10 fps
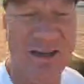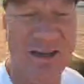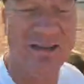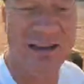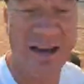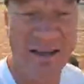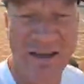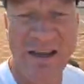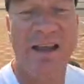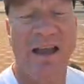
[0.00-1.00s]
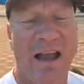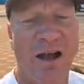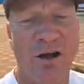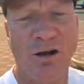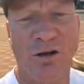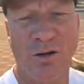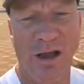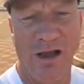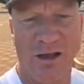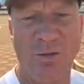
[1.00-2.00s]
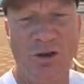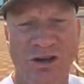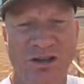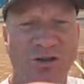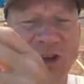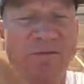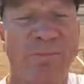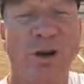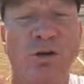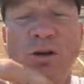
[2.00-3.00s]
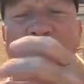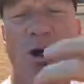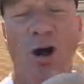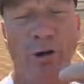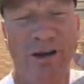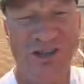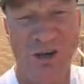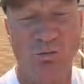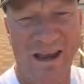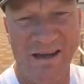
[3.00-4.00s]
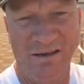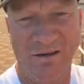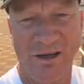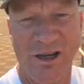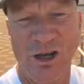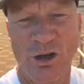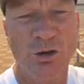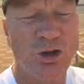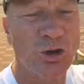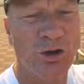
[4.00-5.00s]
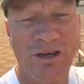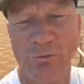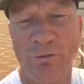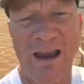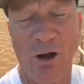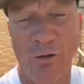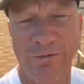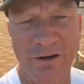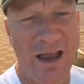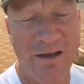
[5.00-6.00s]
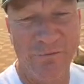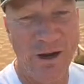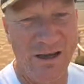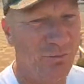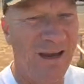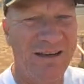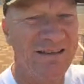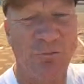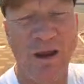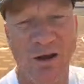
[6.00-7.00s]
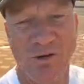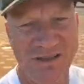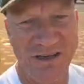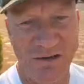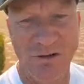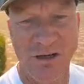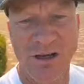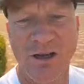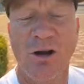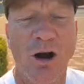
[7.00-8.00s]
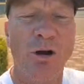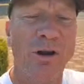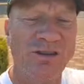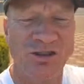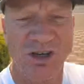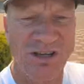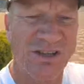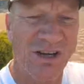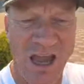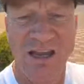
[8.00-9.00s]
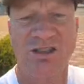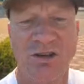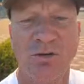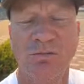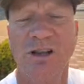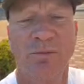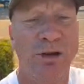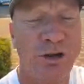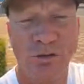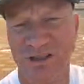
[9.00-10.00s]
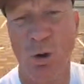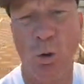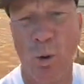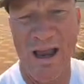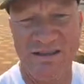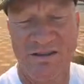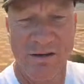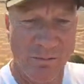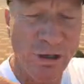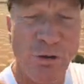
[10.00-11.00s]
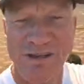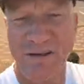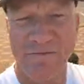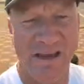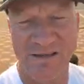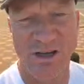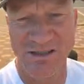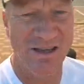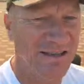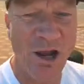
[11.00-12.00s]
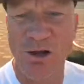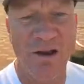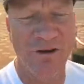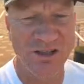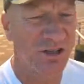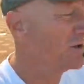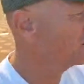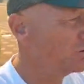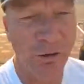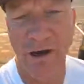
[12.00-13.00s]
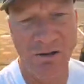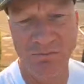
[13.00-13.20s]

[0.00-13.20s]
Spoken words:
lot inside our community. You should have blue, orange and red. You shouldn't often have red. Red is a rarity. Orange is occasional. Blue is always. Blue is investment. There's no leverage. You're in.